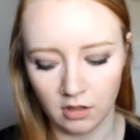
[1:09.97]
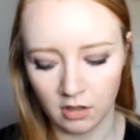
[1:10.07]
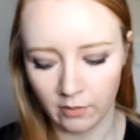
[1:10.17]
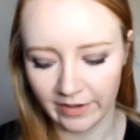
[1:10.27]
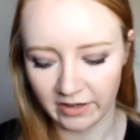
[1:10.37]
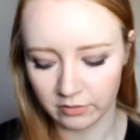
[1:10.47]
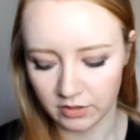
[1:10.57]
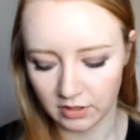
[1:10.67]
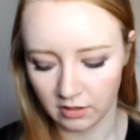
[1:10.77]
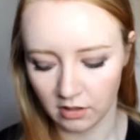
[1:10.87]

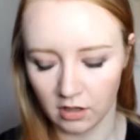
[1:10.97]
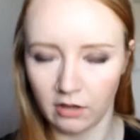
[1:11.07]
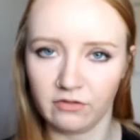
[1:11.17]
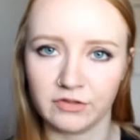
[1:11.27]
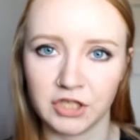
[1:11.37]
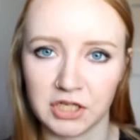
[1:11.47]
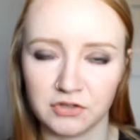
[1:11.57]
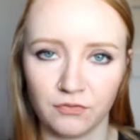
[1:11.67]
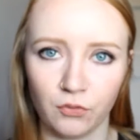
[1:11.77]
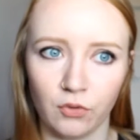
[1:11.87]
amount of shades
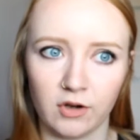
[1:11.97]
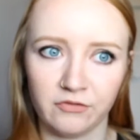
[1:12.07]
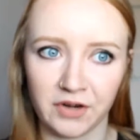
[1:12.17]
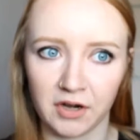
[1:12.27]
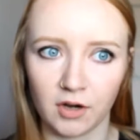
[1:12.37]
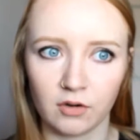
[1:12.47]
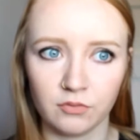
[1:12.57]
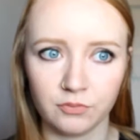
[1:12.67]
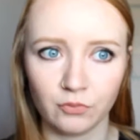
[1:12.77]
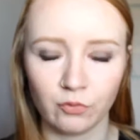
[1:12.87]
for fairer
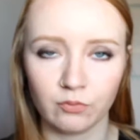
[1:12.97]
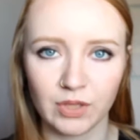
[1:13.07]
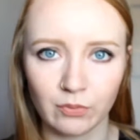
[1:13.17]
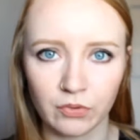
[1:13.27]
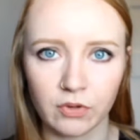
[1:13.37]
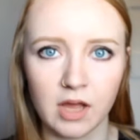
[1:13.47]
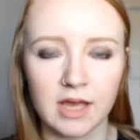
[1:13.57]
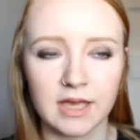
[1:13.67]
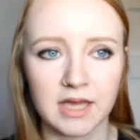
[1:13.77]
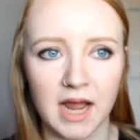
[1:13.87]
people.
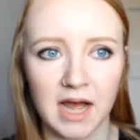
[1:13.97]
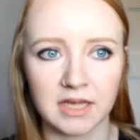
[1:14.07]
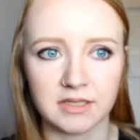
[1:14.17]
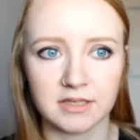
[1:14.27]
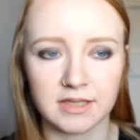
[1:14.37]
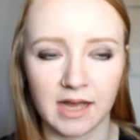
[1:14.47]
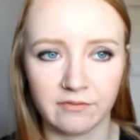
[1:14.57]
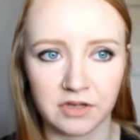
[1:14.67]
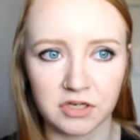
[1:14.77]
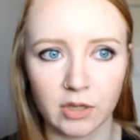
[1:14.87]
They have
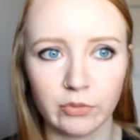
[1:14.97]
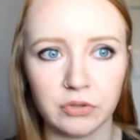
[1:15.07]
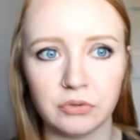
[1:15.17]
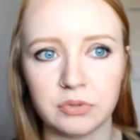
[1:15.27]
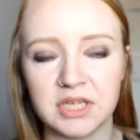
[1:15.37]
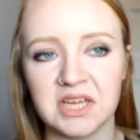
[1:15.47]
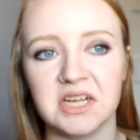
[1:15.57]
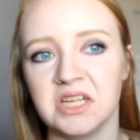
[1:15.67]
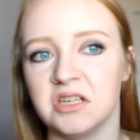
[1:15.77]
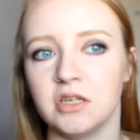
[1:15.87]
NW10
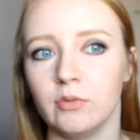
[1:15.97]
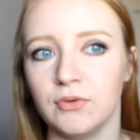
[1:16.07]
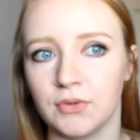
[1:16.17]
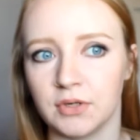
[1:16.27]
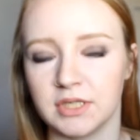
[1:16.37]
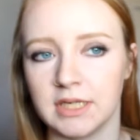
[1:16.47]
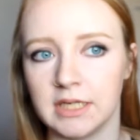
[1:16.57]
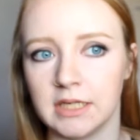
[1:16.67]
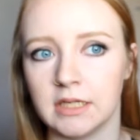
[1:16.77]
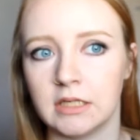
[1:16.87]
and
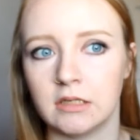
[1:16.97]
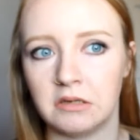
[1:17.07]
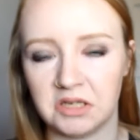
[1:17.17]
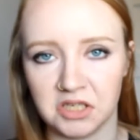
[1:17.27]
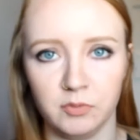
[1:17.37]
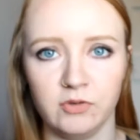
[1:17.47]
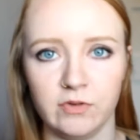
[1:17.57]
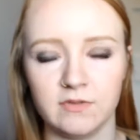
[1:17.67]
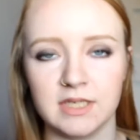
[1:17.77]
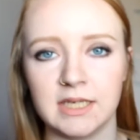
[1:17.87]
NW13 and
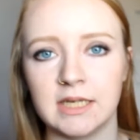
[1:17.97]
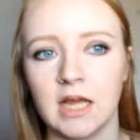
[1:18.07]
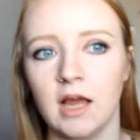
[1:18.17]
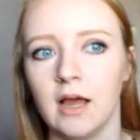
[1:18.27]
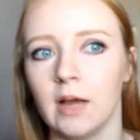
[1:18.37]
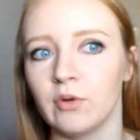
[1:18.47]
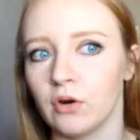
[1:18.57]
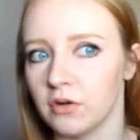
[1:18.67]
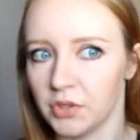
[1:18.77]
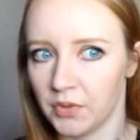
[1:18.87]
NW15. I'm
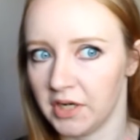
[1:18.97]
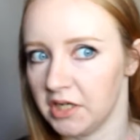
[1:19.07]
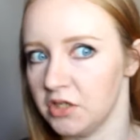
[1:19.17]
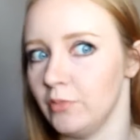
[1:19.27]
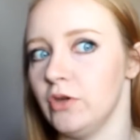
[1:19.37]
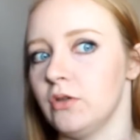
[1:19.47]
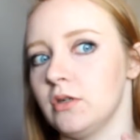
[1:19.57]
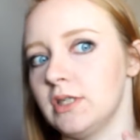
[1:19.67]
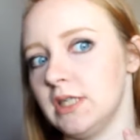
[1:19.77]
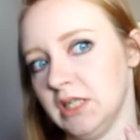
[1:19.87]
currently wearing
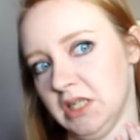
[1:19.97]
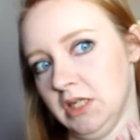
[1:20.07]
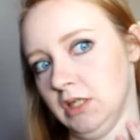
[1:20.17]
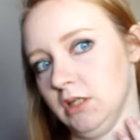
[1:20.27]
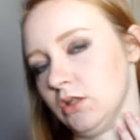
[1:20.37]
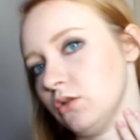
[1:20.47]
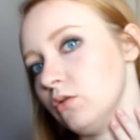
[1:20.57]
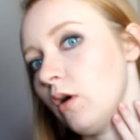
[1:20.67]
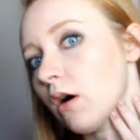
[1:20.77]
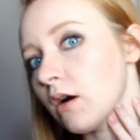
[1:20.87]
NW13 and it is too
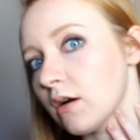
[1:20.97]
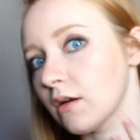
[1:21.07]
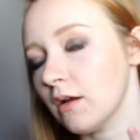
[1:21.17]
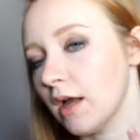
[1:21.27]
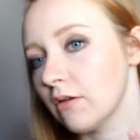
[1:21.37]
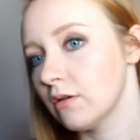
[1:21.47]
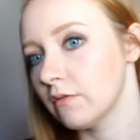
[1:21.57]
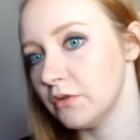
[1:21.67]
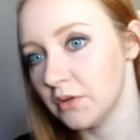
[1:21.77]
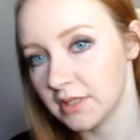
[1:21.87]
dark. I don't know
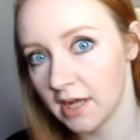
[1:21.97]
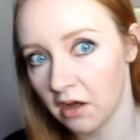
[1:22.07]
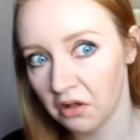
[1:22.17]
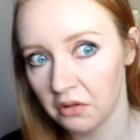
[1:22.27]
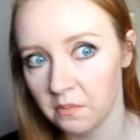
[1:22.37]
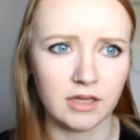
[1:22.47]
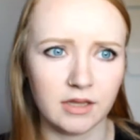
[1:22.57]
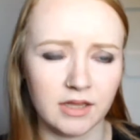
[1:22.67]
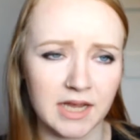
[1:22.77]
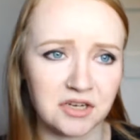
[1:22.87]
if you can tell.
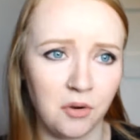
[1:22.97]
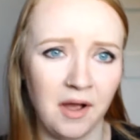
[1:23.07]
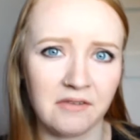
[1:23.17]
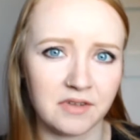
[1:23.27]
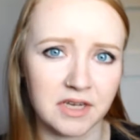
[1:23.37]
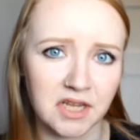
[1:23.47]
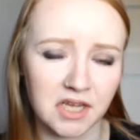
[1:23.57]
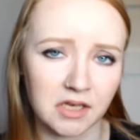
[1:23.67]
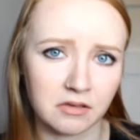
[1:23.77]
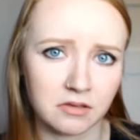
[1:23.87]
They don't have
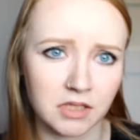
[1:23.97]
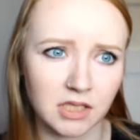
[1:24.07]
any